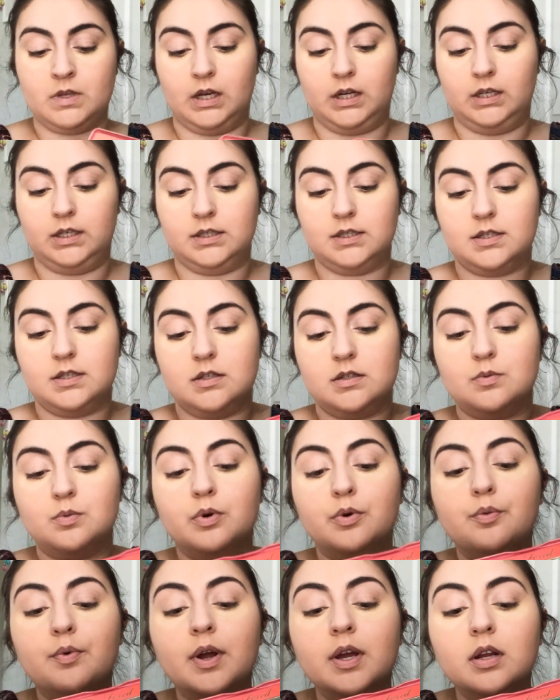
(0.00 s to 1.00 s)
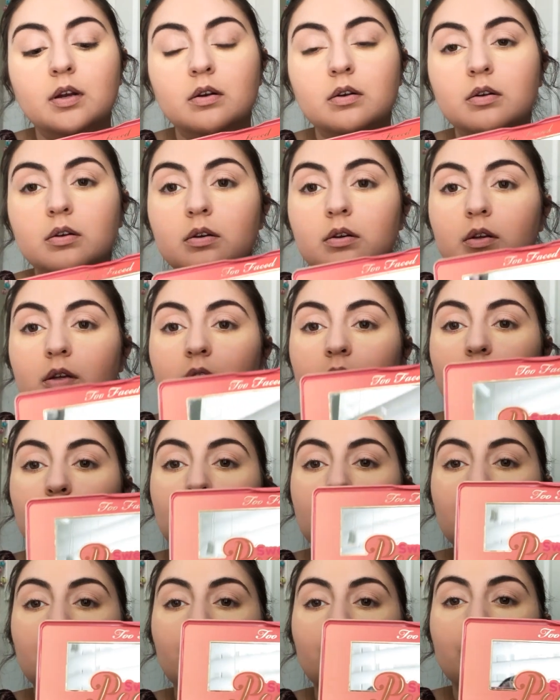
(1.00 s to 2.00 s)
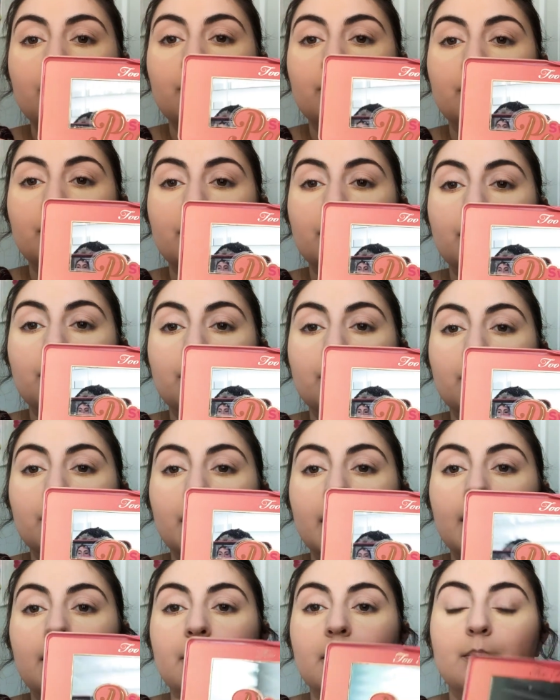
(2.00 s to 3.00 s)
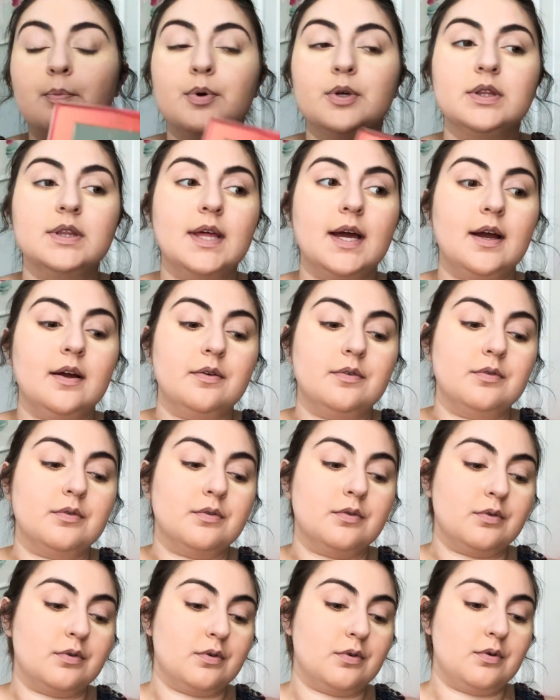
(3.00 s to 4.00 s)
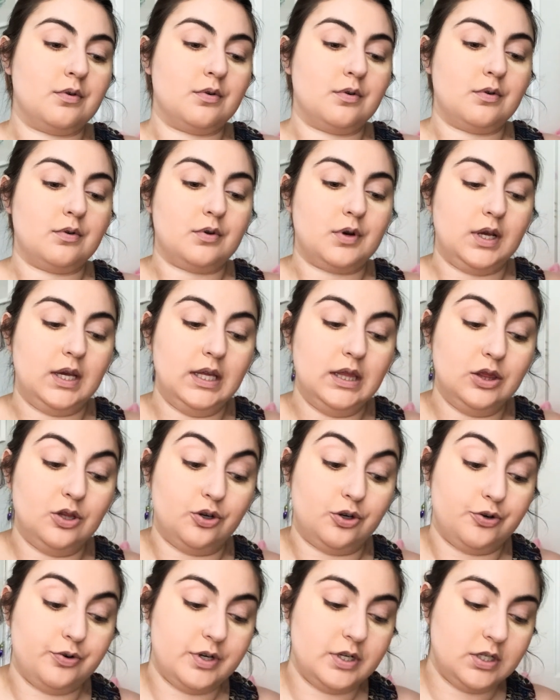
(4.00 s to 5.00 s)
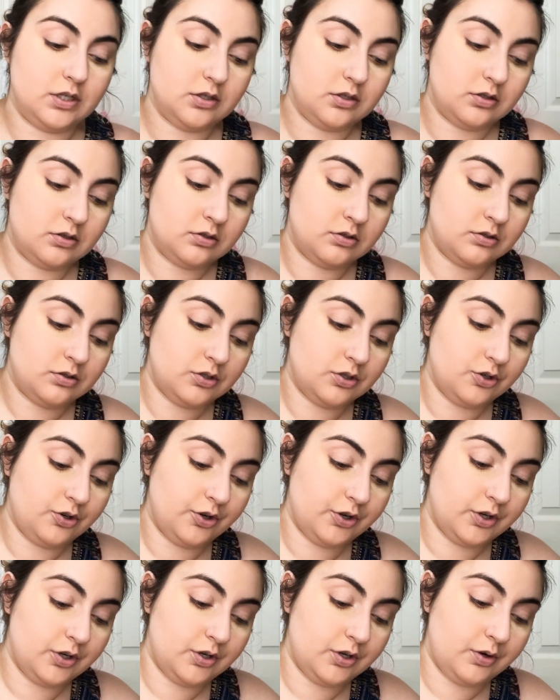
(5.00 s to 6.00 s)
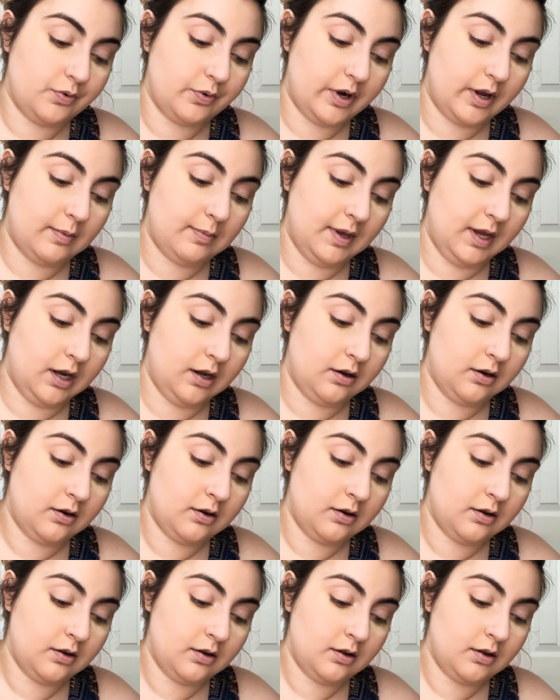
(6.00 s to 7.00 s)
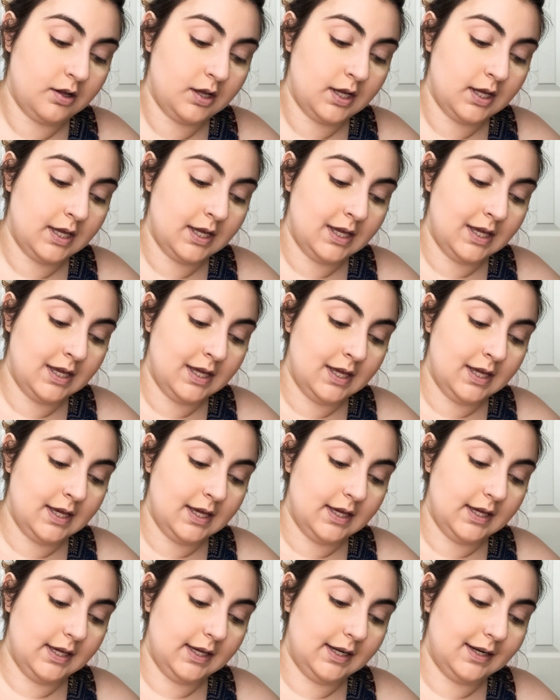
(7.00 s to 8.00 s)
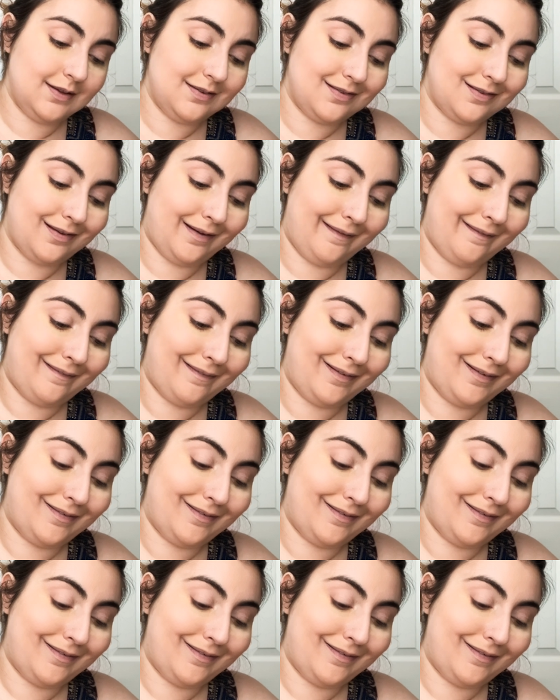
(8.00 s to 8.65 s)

And it's this one right in the middle. And I'm gonna put that in the crease. So you're gonna know what I mean in a sec.